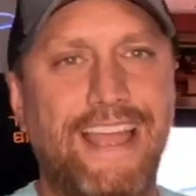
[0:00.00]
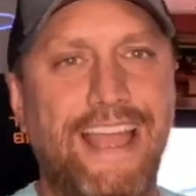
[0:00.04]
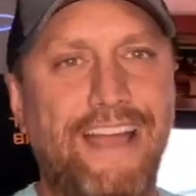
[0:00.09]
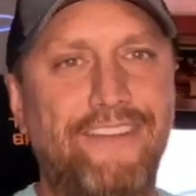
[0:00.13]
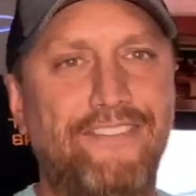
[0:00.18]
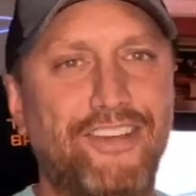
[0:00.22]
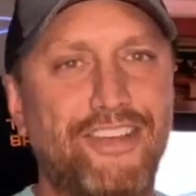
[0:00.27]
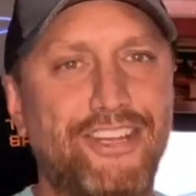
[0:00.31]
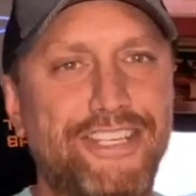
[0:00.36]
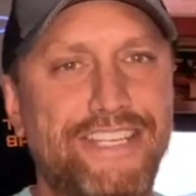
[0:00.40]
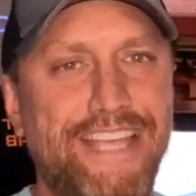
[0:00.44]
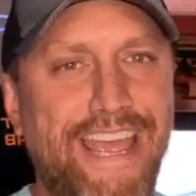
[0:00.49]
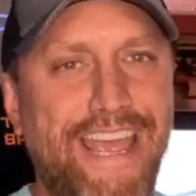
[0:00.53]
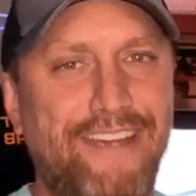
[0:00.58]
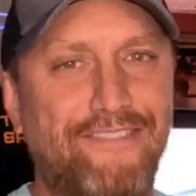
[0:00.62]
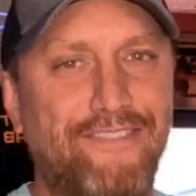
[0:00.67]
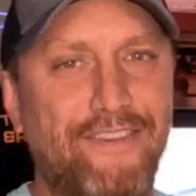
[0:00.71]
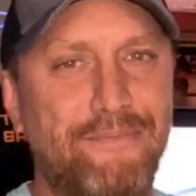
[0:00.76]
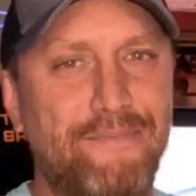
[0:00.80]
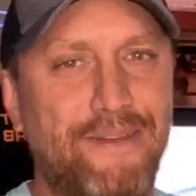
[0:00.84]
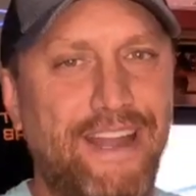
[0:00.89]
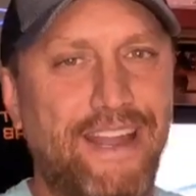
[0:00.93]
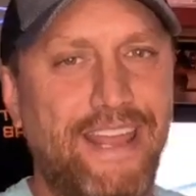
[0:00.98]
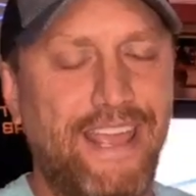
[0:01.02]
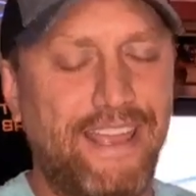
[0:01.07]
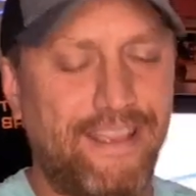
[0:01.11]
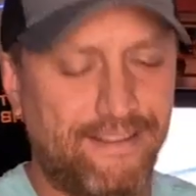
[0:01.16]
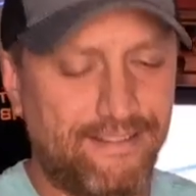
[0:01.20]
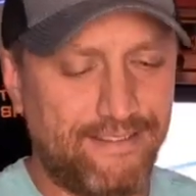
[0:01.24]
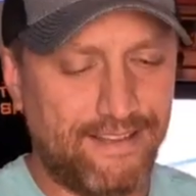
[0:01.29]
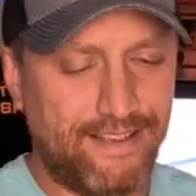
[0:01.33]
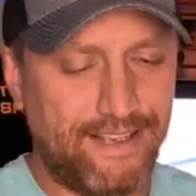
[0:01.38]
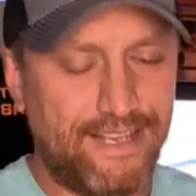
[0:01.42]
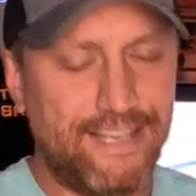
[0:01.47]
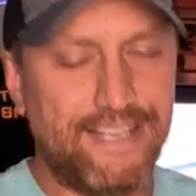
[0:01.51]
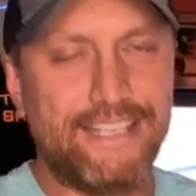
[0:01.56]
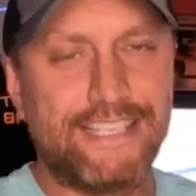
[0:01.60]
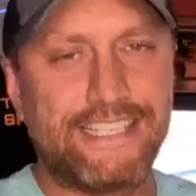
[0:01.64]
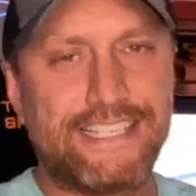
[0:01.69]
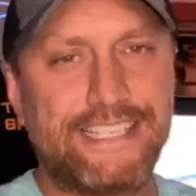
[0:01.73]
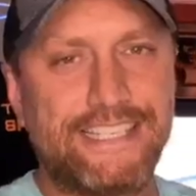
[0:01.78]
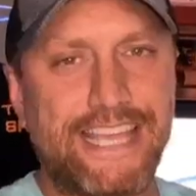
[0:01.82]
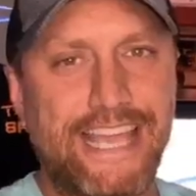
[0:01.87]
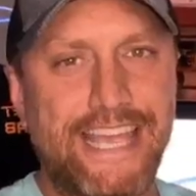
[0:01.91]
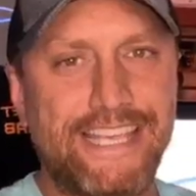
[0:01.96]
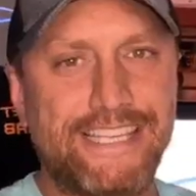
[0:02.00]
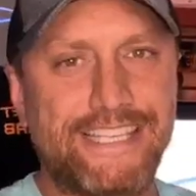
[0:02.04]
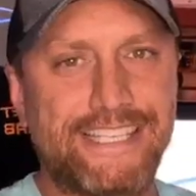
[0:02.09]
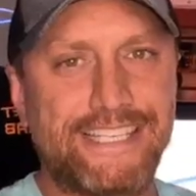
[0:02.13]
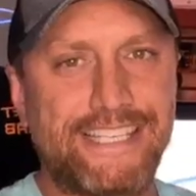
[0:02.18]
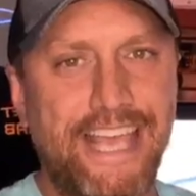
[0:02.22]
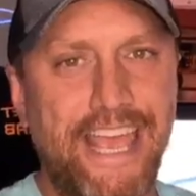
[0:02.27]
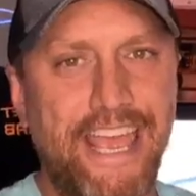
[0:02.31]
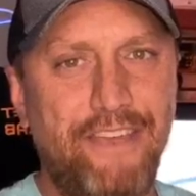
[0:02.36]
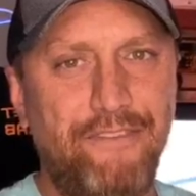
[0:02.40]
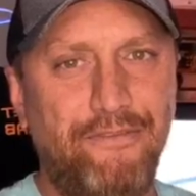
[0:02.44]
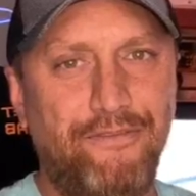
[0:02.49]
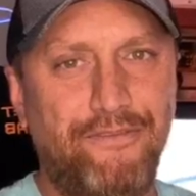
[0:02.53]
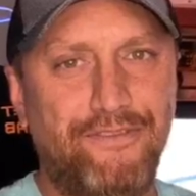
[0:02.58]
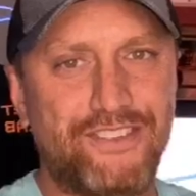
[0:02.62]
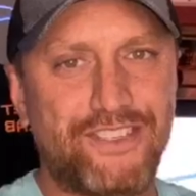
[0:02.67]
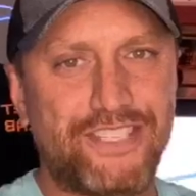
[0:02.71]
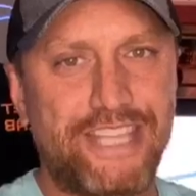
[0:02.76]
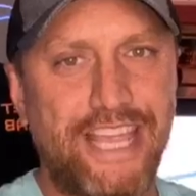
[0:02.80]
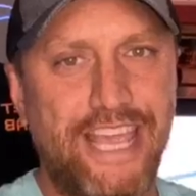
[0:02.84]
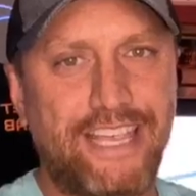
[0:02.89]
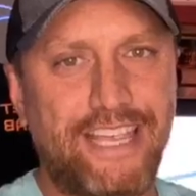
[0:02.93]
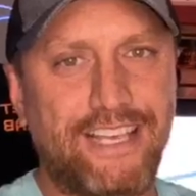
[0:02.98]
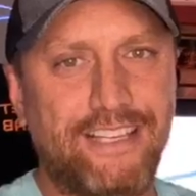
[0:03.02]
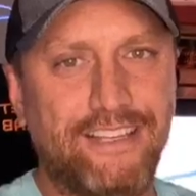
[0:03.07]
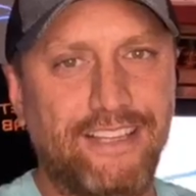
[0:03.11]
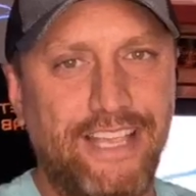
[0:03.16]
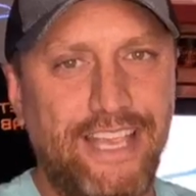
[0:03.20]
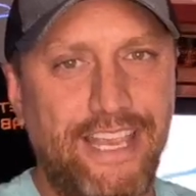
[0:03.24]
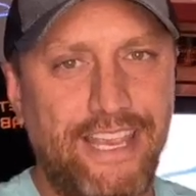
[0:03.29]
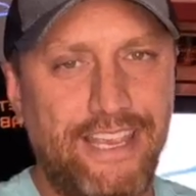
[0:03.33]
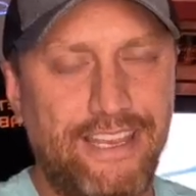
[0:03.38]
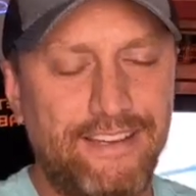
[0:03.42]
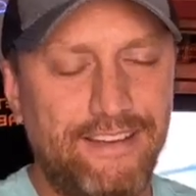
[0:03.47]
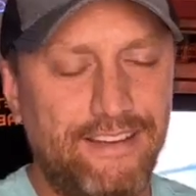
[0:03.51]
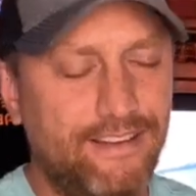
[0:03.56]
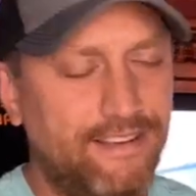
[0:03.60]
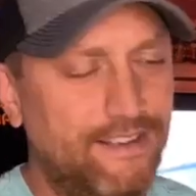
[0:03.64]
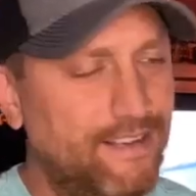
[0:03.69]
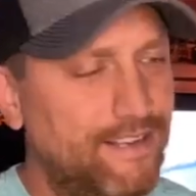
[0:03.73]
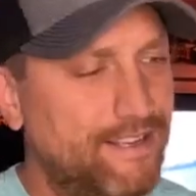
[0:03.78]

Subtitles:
Have a good day, everybody. Stay safe, stay clean,